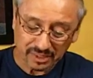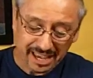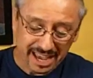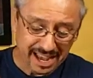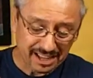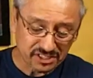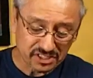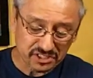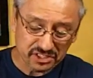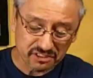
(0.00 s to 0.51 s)

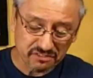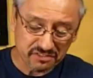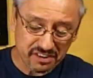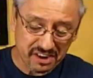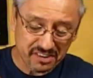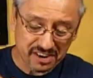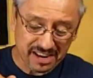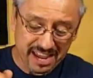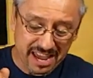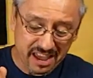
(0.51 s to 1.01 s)
Yeah, just a
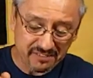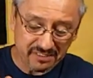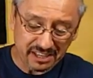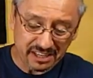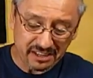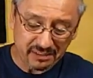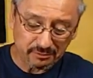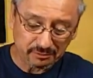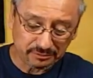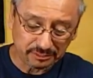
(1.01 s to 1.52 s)
very
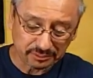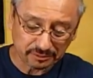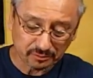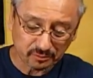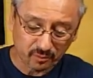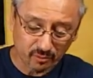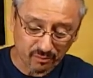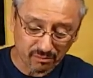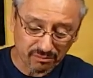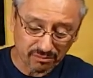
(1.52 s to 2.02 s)
heavy
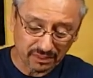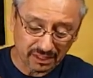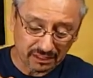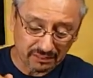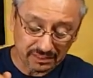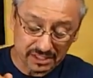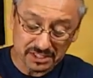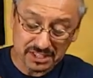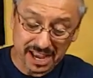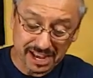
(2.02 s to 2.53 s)

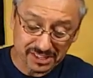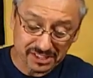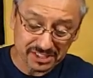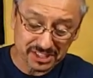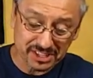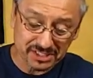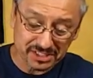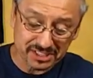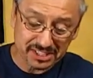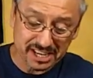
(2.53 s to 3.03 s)
this
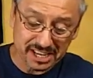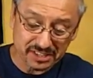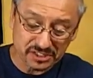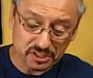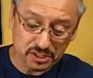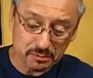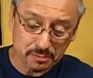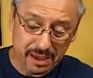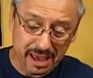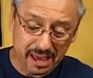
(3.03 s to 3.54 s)
actually doesn't
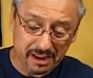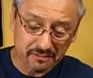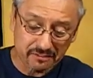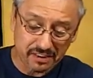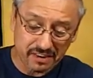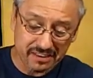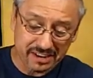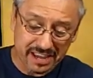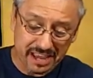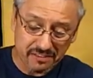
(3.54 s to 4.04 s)
taste too bad. A
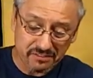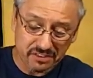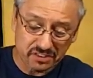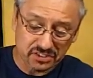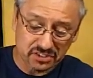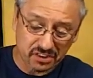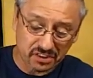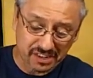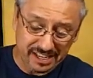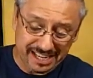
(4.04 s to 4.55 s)
very heavy
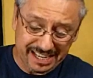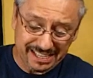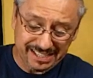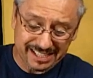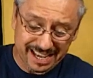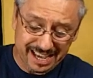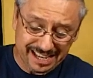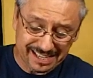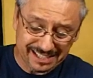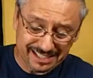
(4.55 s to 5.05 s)

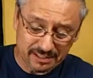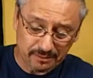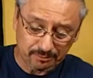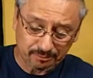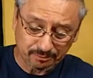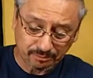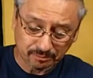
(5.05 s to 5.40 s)
sardine taste.